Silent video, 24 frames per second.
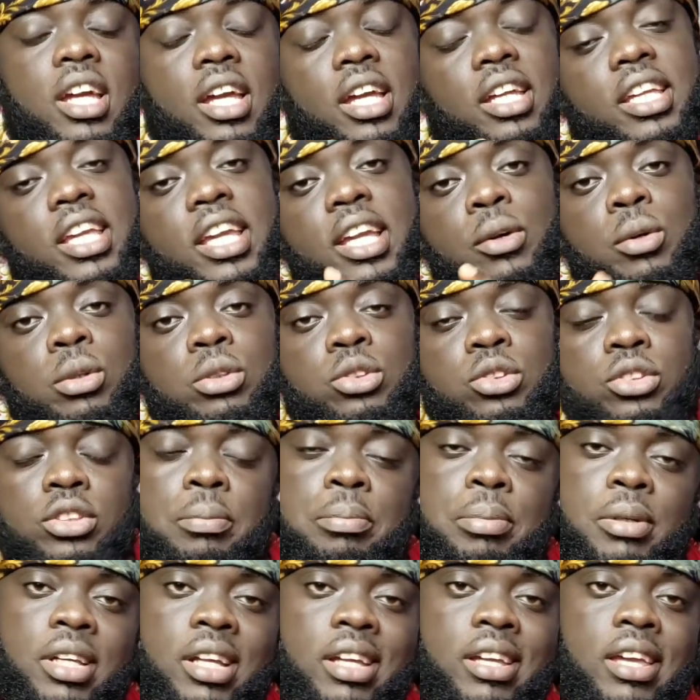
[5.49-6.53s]
aka Ko
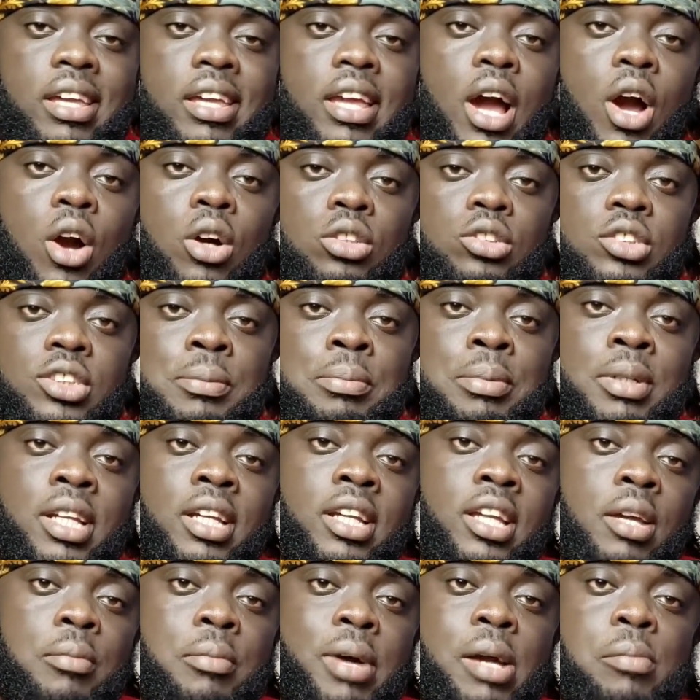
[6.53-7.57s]
Trippin, aka Y'all Trippin,
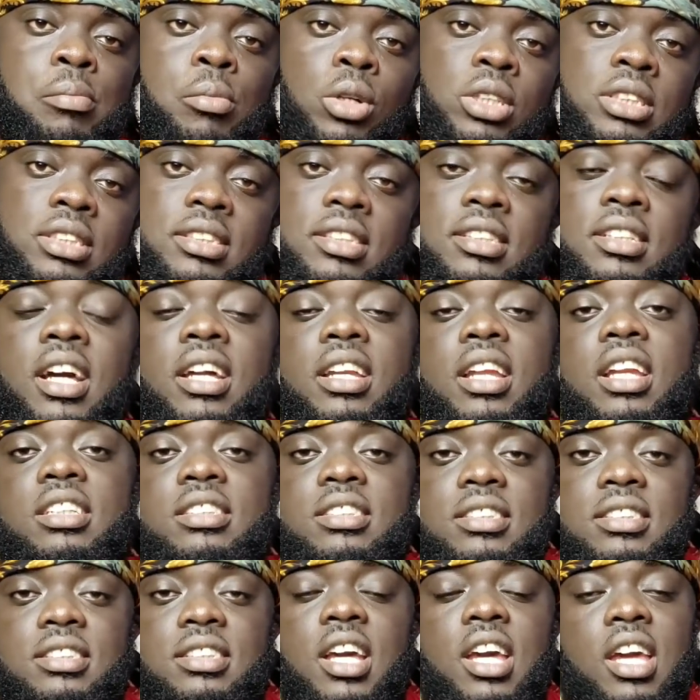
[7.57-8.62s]
aka My Boston
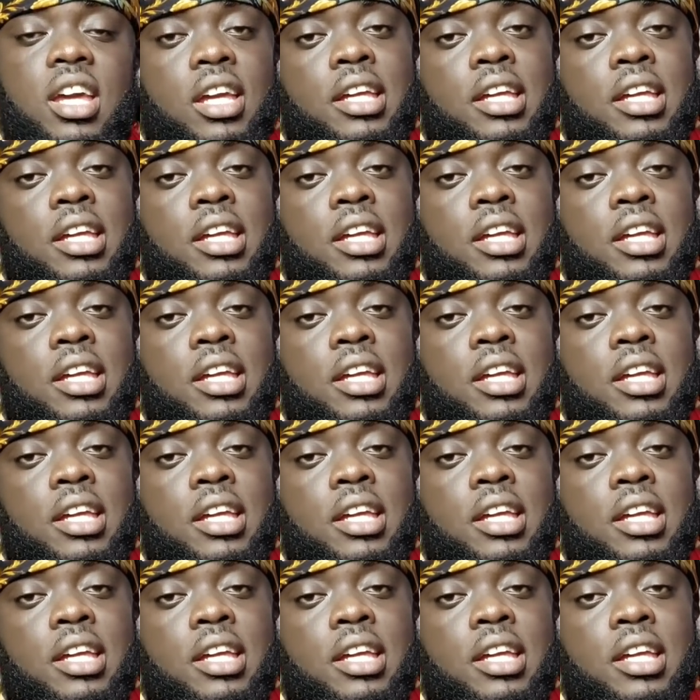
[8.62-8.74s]
Analytics,